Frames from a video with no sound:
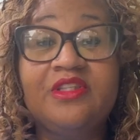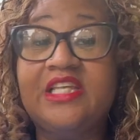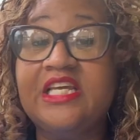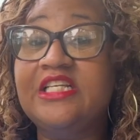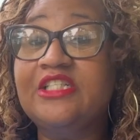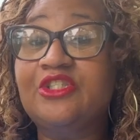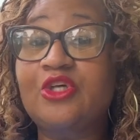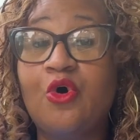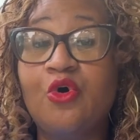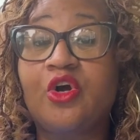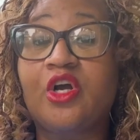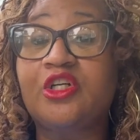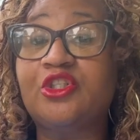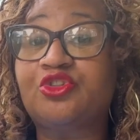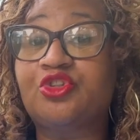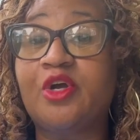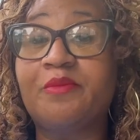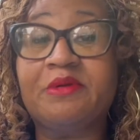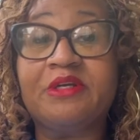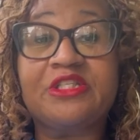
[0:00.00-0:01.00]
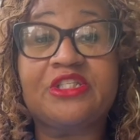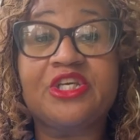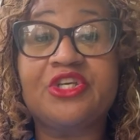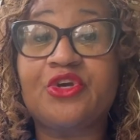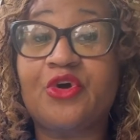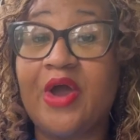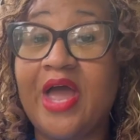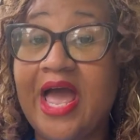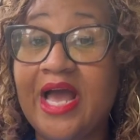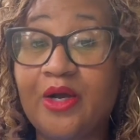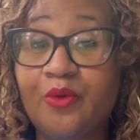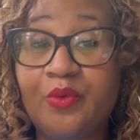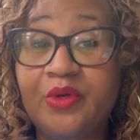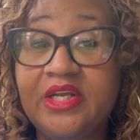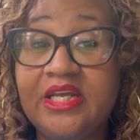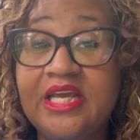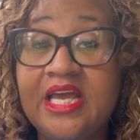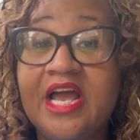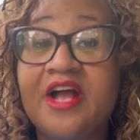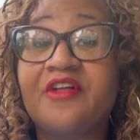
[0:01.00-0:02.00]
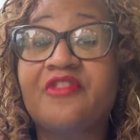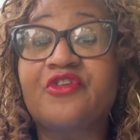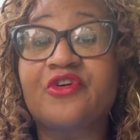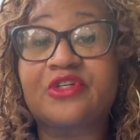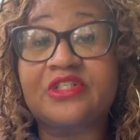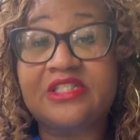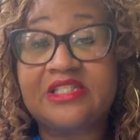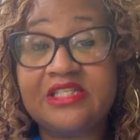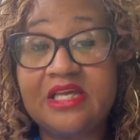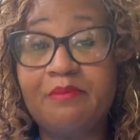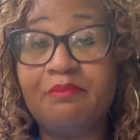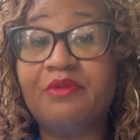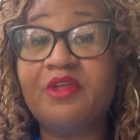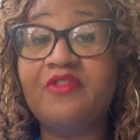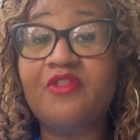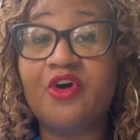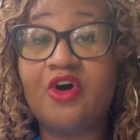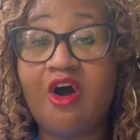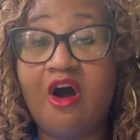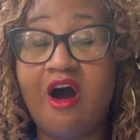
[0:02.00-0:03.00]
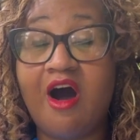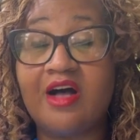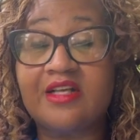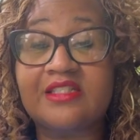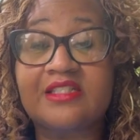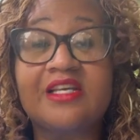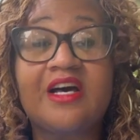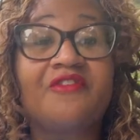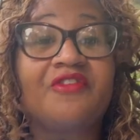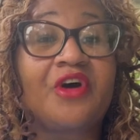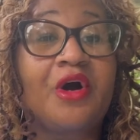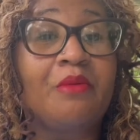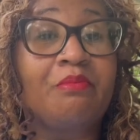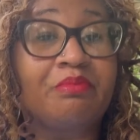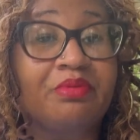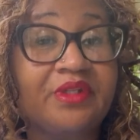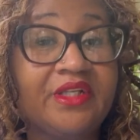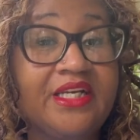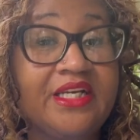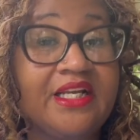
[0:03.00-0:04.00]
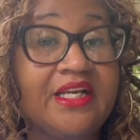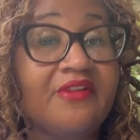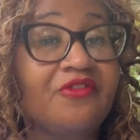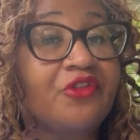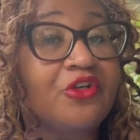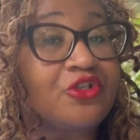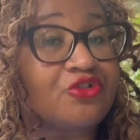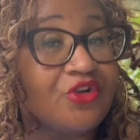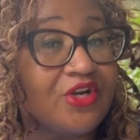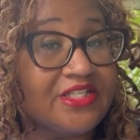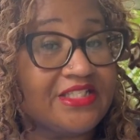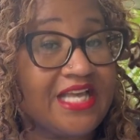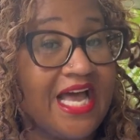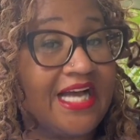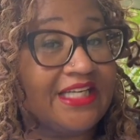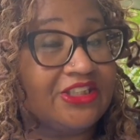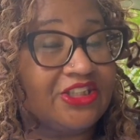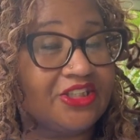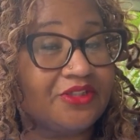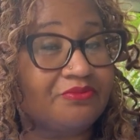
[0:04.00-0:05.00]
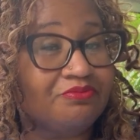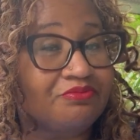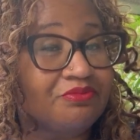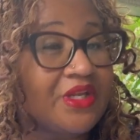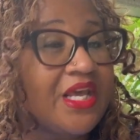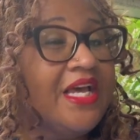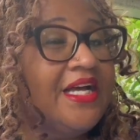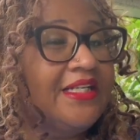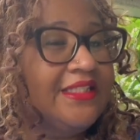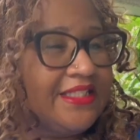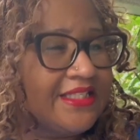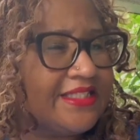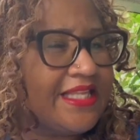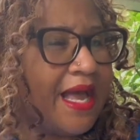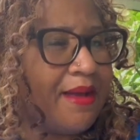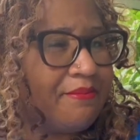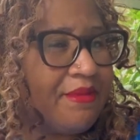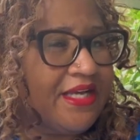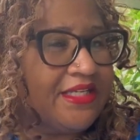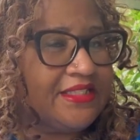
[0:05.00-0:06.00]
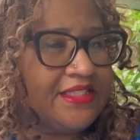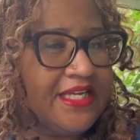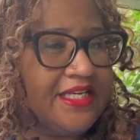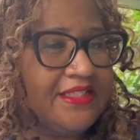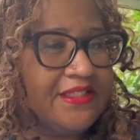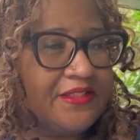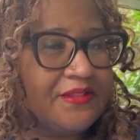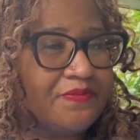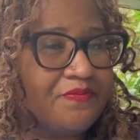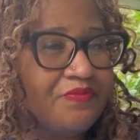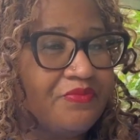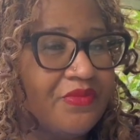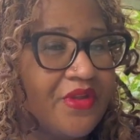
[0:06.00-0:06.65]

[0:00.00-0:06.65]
These don't contribute to your equity. They're simply the cost of completing the transaction. Does that make sense?